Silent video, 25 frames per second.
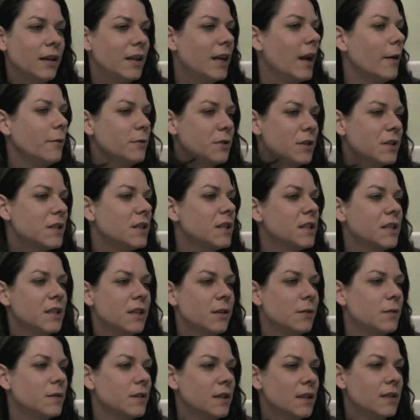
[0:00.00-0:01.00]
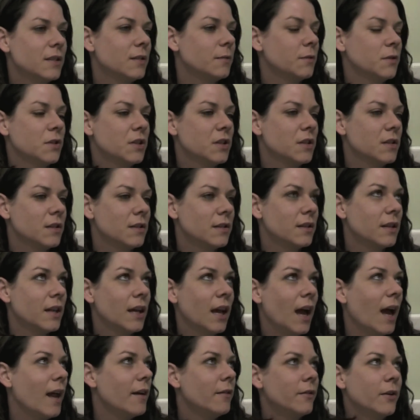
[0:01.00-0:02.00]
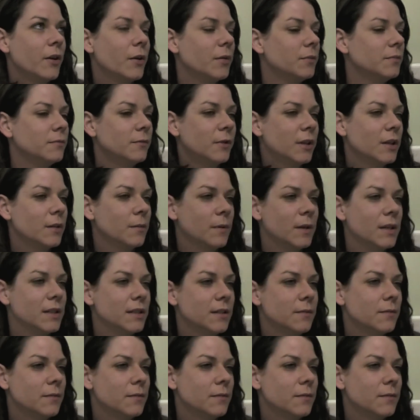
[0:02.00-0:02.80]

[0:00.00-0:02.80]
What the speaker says: Know. Yeah, it was just excuses. It was just I don't know what it was.